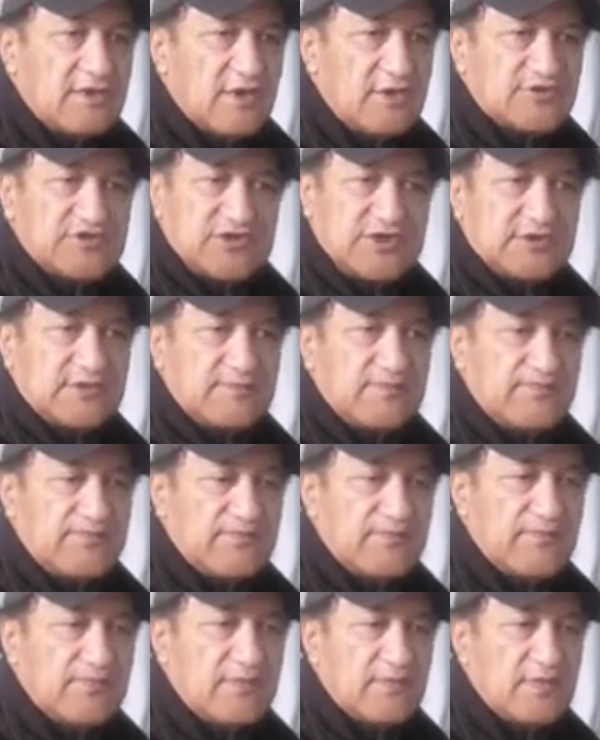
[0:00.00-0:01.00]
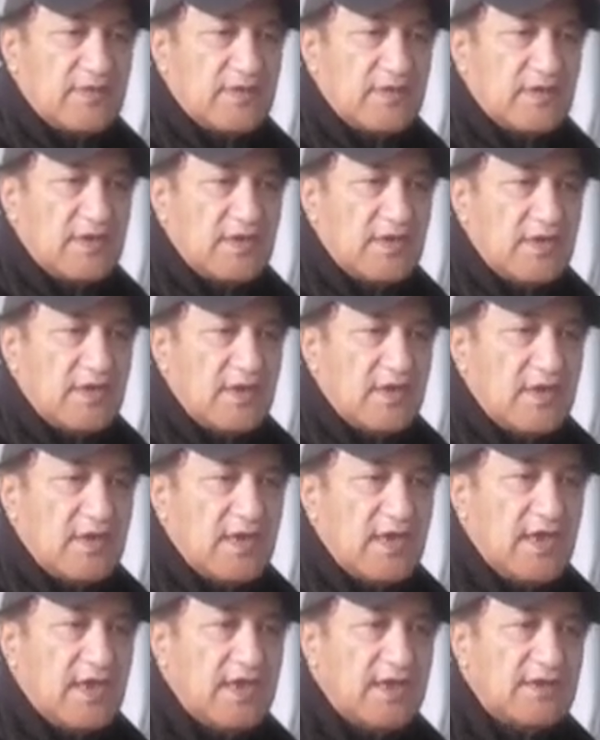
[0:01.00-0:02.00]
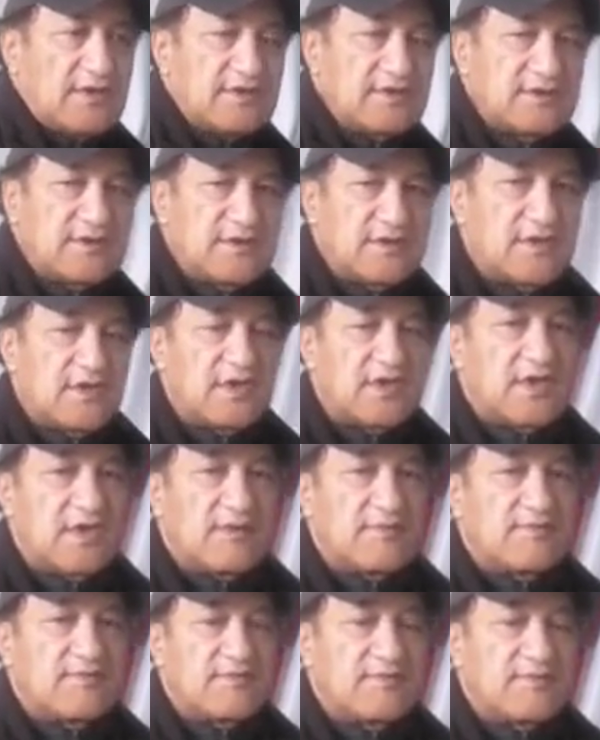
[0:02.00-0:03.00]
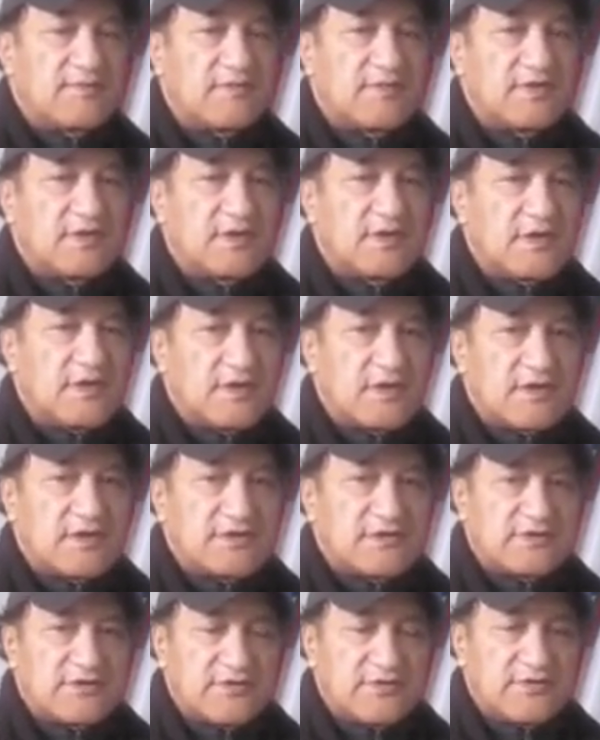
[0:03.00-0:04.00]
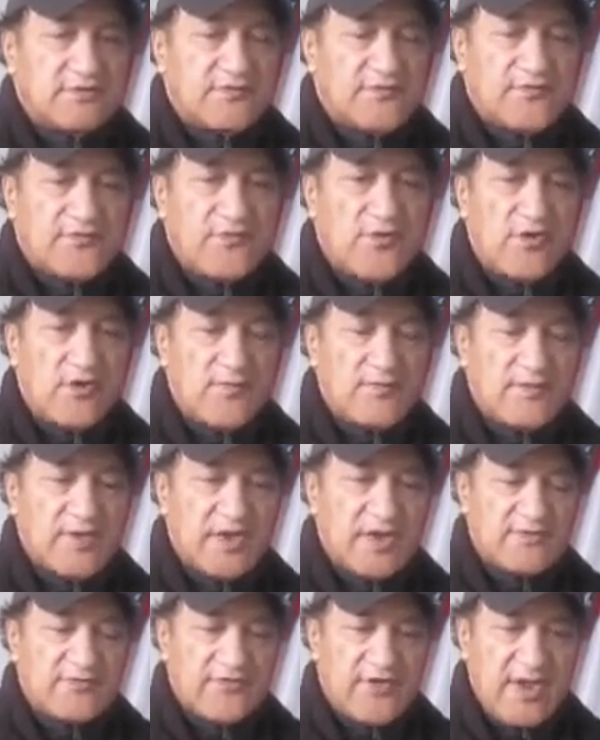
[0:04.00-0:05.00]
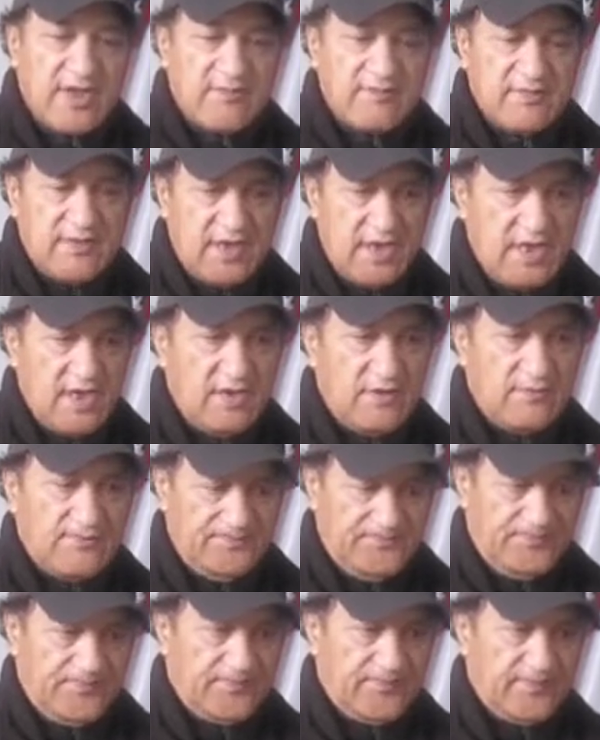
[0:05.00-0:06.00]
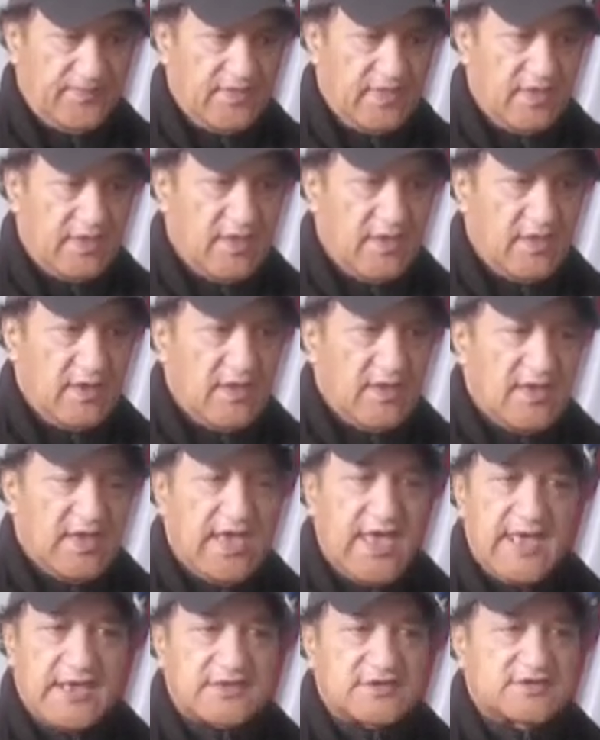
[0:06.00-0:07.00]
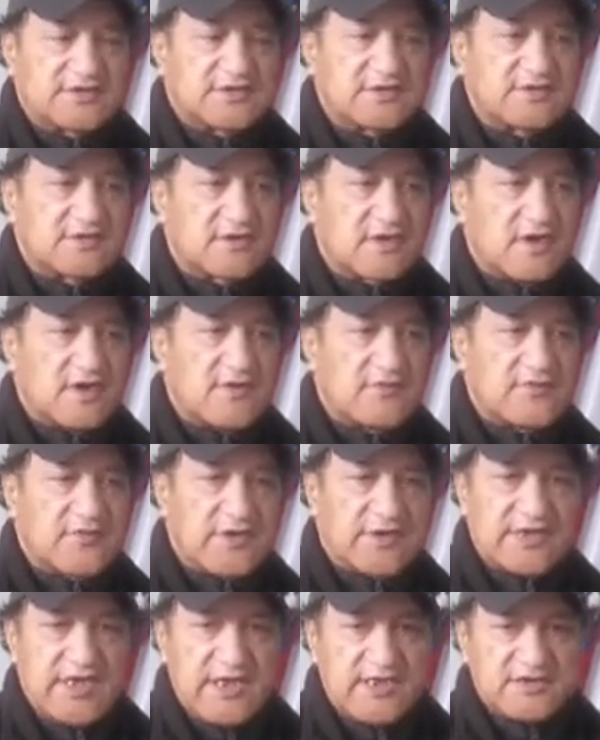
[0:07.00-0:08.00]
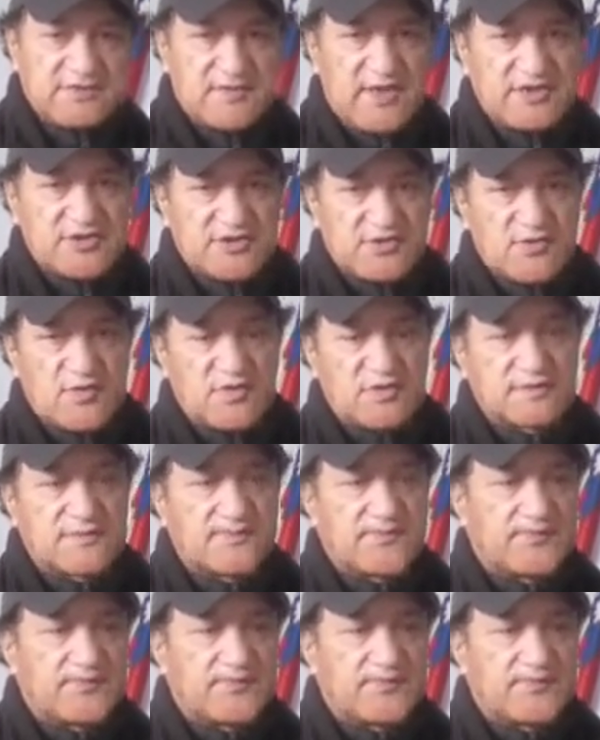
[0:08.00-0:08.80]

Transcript: logic and um, to form and frame our acts of a King's Bench court